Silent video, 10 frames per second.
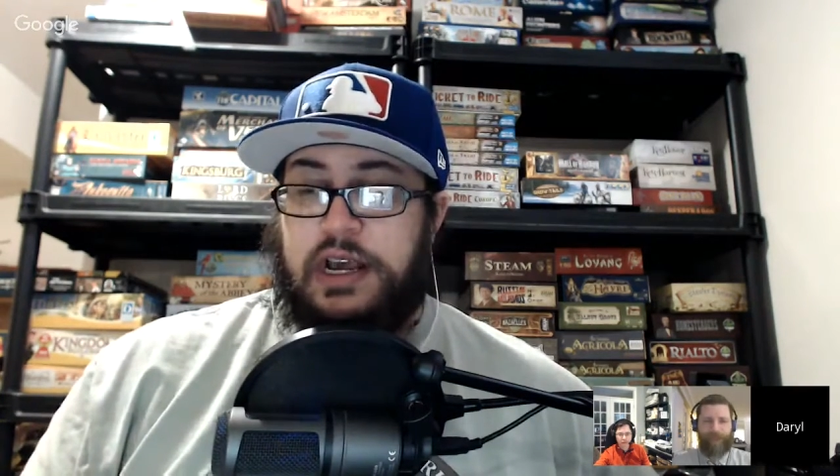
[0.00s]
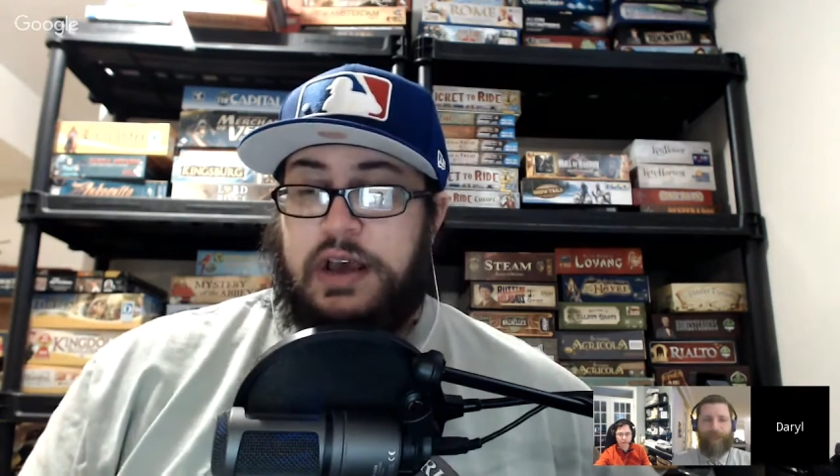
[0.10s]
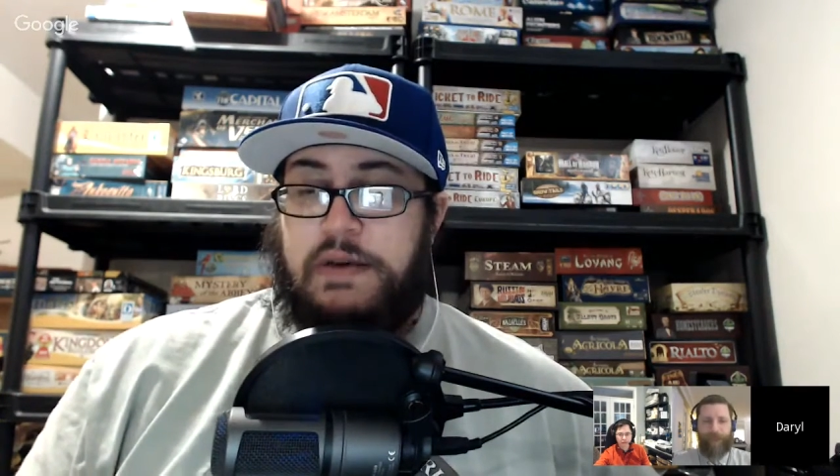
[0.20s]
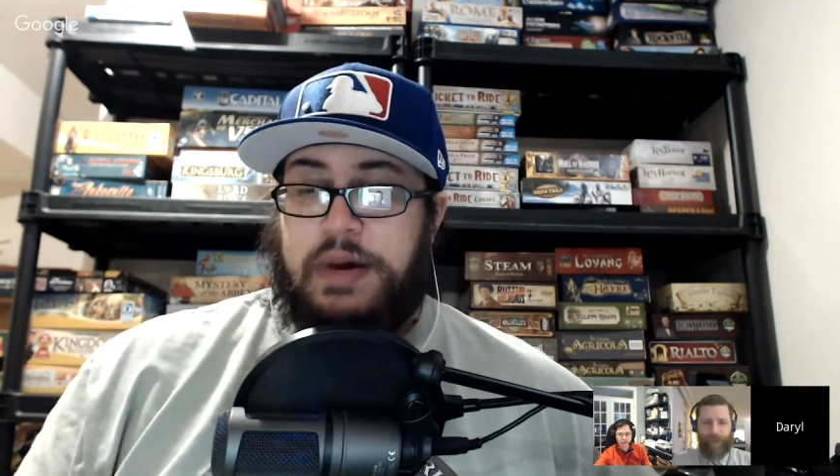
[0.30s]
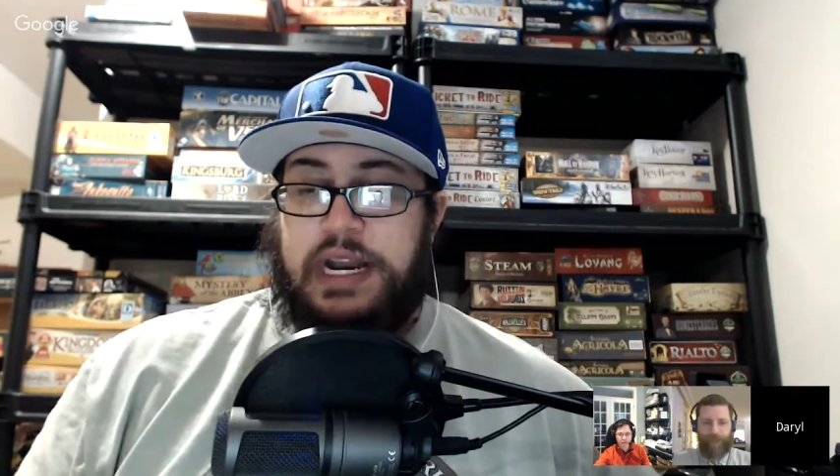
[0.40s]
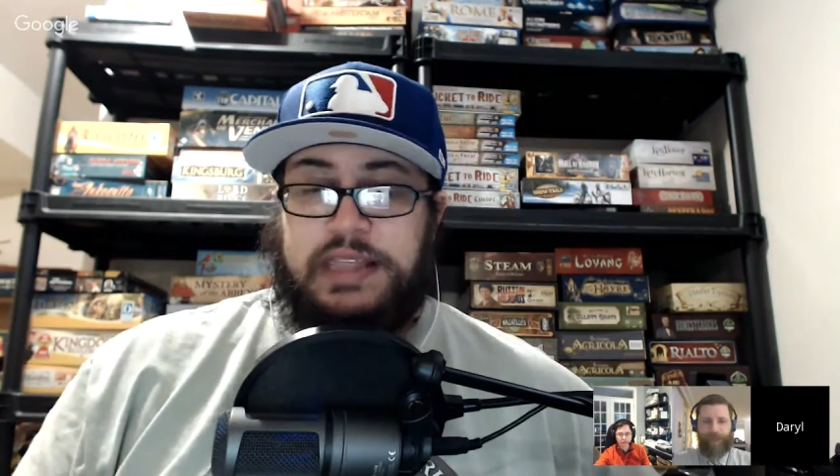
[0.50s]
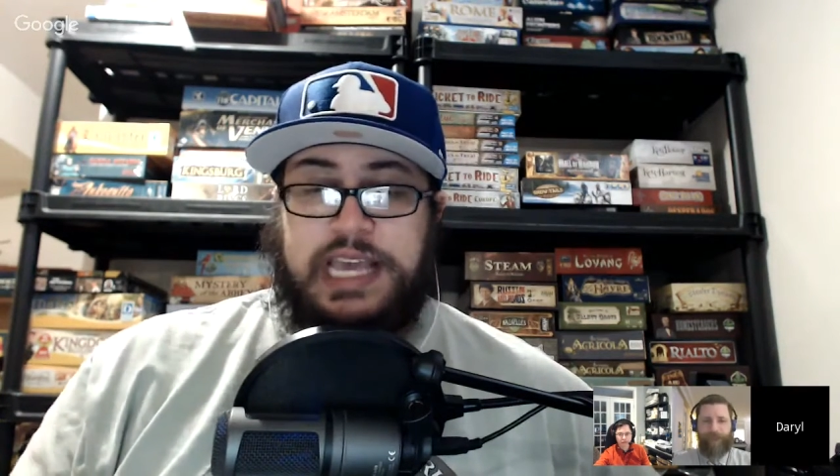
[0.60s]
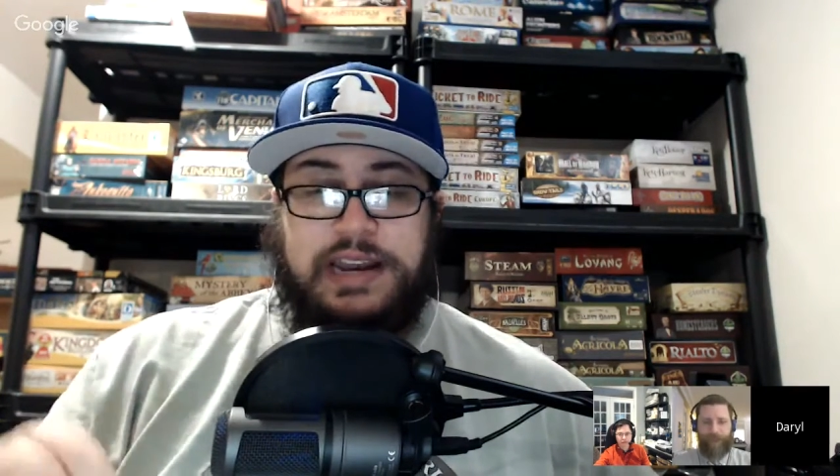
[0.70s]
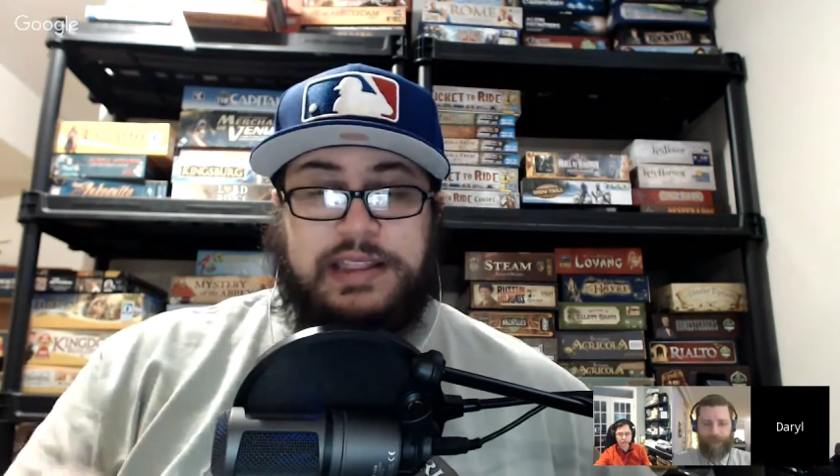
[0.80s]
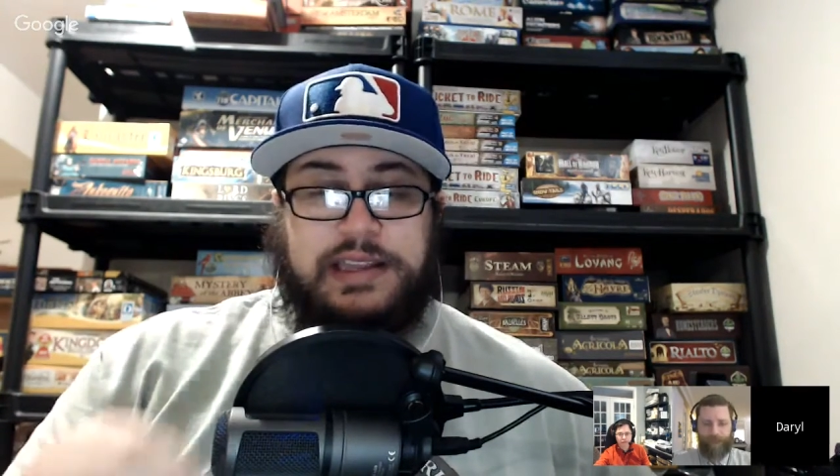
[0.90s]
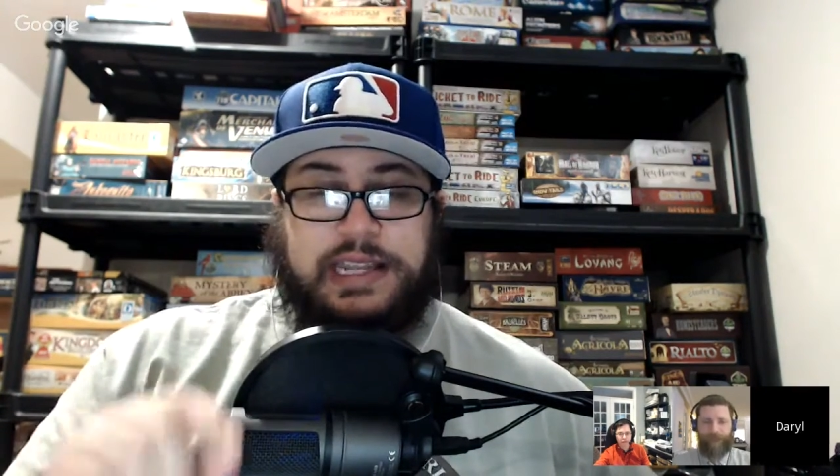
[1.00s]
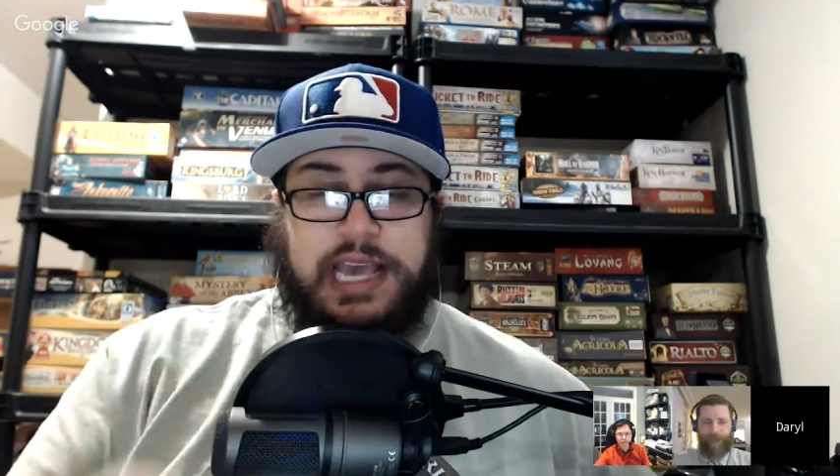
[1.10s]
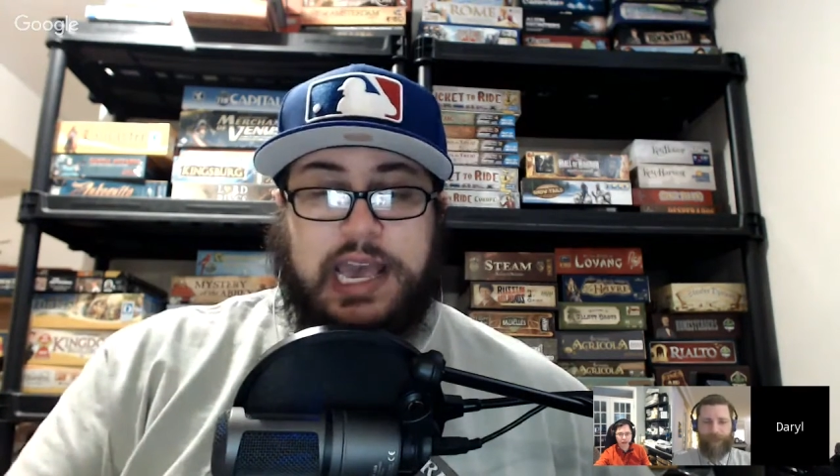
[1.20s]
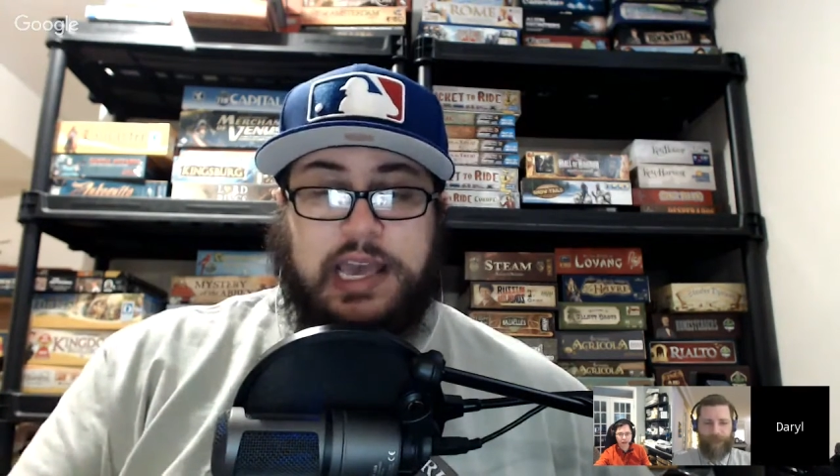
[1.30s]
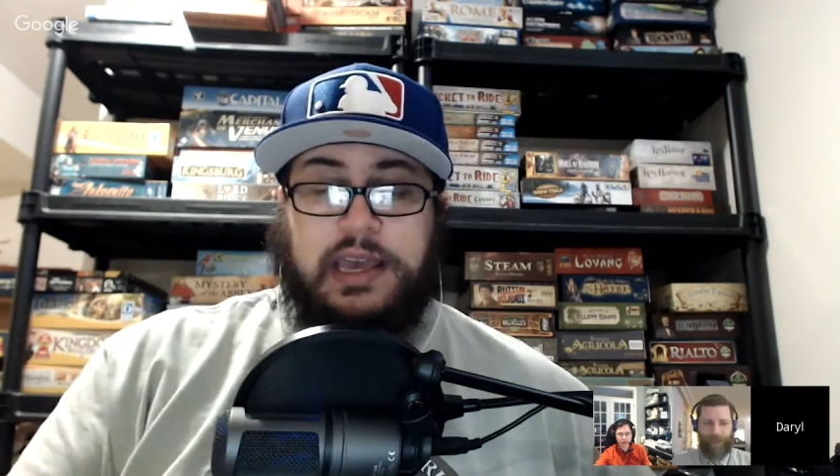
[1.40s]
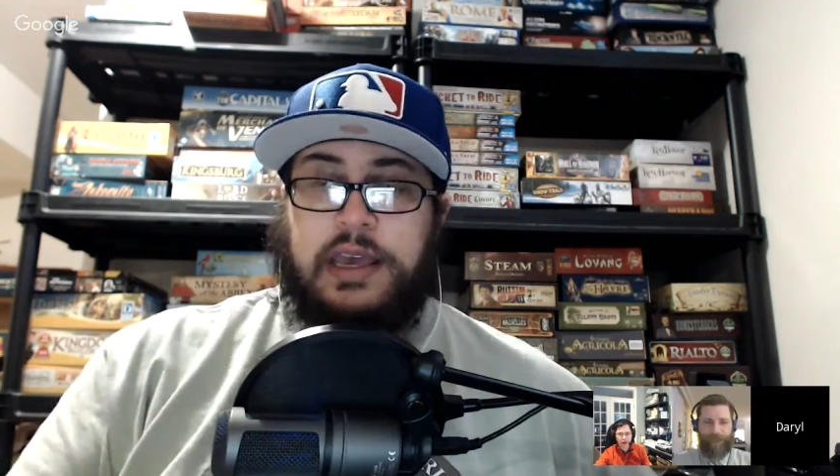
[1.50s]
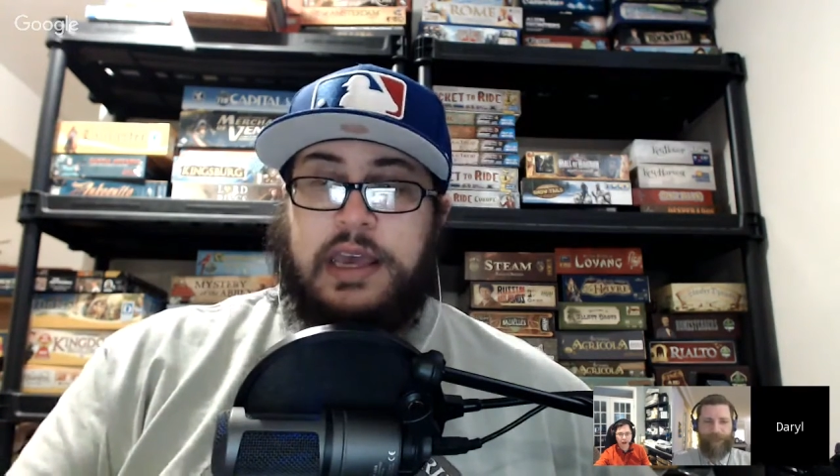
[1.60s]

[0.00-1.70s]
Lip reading: But at the end of the day,